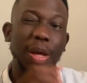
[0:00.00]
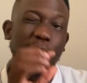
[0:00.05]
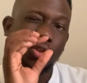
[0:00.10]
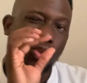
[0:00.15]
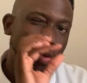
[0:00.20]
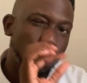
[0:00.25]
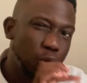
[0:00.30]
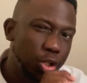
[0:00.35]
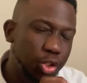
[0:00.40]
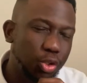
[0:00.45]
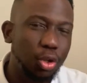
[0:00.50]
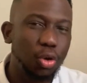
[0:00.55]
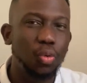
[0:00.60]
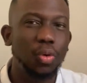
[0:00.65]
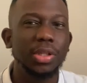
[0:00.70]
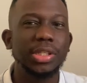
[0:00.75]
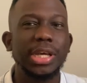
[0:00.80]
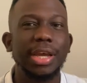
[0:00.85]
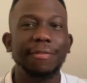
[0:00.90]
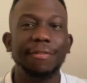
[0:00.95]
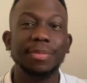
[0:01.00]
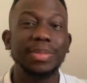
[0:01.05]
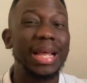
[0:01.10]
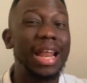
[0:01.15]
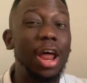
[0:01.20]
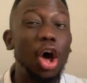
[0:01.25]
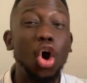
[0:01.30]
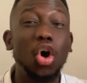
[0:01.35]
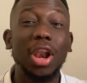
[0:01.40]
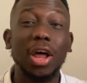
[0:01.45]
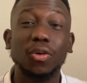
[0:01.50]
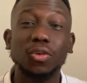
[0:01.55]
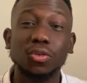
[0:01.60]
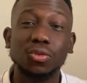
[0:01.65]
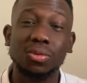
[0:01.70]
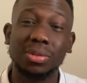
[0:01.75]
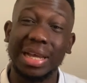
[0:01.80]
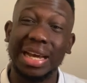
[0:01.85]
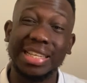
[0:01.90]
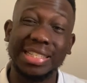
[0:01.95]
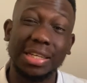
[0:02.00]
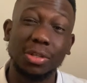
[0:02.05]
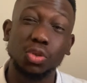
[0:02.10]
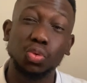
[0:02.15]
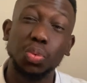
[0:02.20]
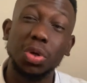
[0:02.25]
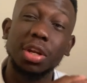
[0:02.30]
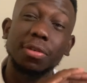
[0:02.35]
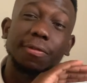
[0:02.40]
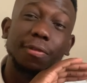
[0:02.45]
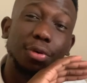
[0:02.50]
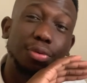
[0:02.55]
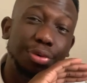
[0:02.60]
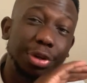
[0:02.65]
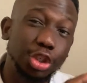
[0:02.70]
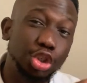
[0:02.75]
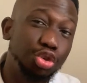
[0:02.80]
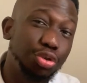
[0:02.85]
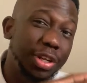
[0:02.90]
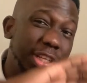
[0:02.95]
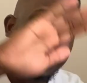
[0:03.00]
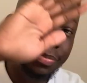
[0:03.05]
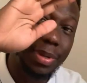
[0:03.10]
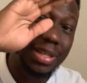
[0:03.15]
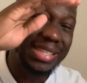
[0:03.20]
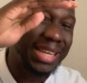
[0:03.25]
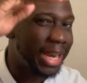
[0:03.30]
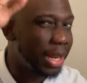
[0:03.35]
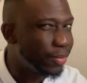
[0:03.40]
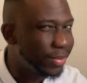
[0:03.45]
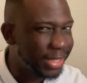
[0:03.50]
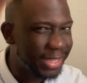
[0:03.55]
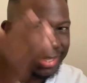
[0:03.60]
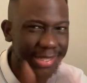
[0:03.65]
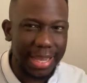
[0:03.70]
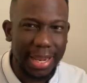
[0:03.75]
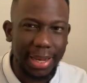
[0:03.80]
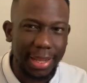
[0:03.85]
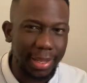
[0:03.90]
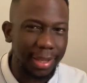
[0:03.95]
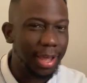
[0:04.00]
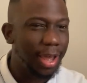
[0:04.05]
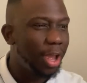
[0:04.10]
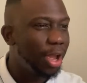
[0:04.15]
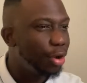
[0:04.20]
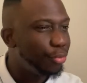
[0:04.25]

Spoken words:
I was going to lower time frames, and all I was doing, guys, I was waiting for retracement and I was selling.